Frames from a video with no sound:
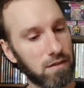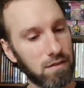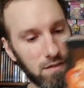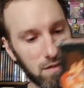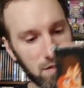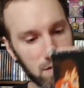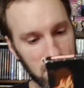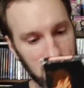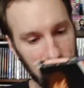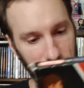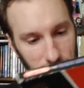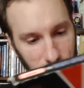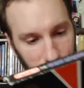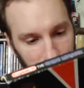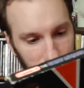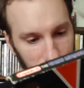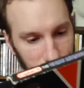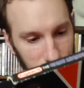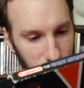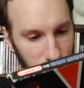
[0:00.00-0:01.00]
And this came
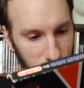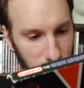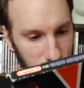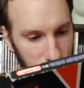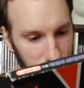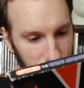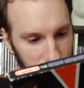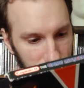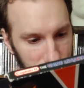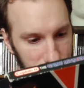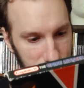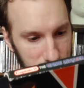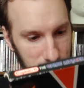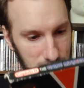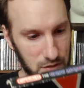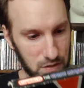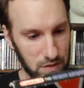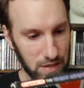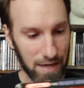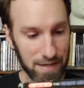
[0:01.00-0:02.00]
out, I don't know, let's
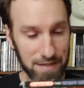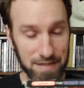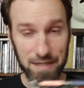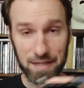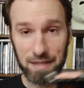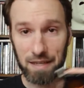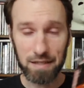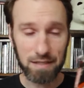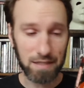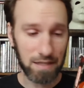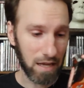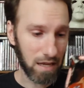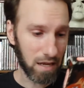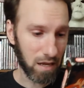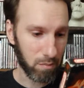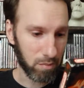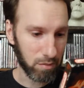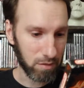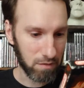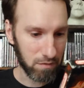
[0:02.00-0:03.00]
see, 1998,
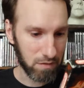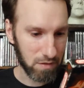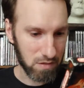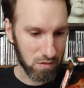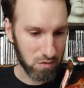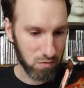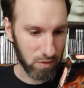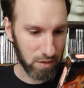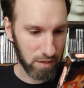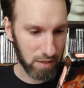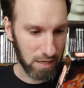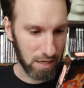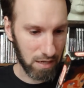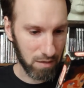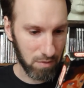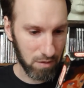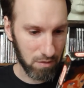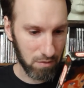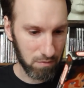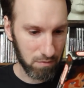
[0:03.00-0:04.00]
I believe this is when it
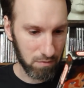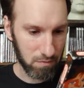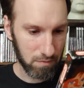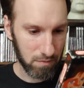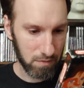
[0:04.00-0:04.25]
came out.